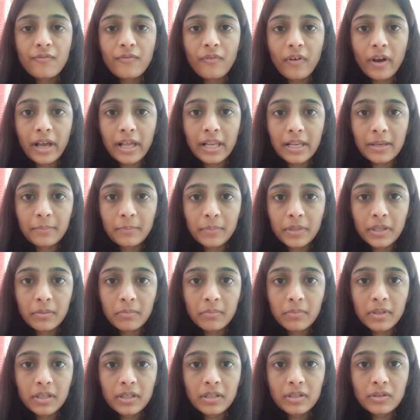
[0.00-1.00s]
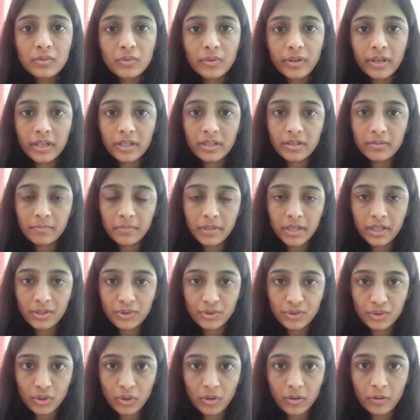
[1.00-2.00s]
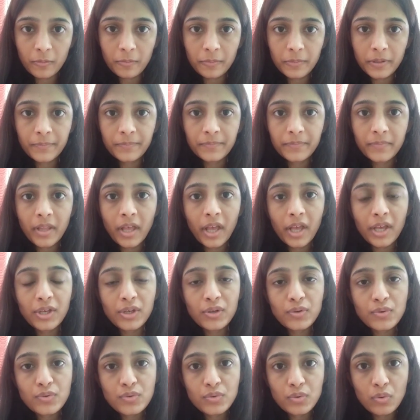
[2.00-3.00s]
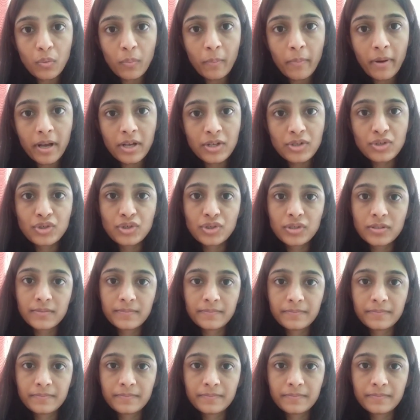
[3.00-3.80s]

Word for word: for helping me to get my job thank you so much